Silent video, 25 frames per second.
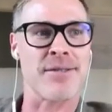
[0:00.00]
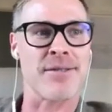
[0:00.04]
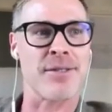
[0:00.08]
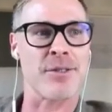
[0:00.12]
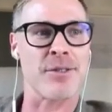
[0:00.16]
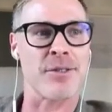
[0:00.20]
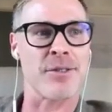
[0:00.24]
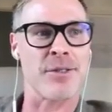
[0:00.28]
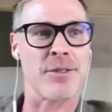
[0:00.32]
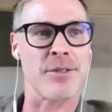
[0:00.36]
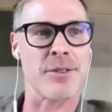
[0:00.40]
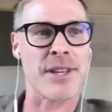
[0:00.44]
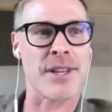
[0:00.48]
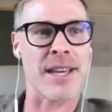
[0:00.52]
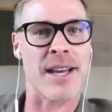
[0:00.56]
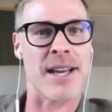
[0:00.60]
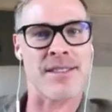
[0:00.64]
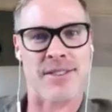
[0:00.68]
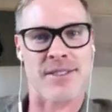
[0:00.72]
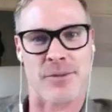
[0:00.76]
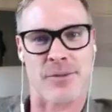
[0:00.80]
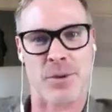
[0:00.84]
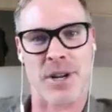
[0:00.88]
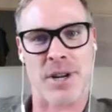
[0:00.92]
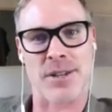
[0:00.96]
all the
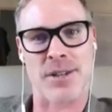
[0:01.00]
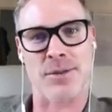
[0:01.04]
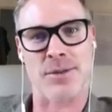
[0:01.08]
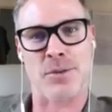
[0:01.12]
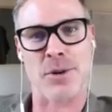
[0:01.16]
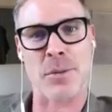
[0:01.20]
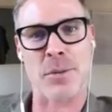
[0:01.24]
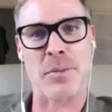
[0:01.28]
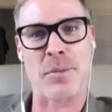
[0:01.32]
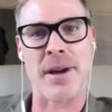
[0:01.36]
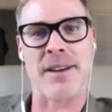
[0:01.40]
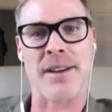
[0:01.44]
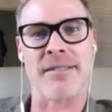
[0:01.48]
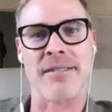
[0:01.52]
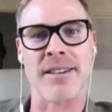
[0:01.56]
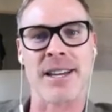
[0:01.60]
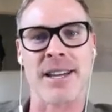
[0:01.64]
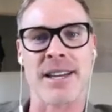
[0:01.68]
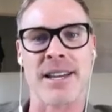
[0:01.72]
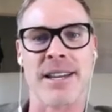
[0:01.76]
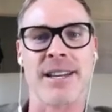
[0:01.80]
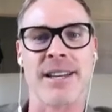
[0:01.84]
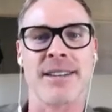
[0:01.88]
guts of what I talk about, really.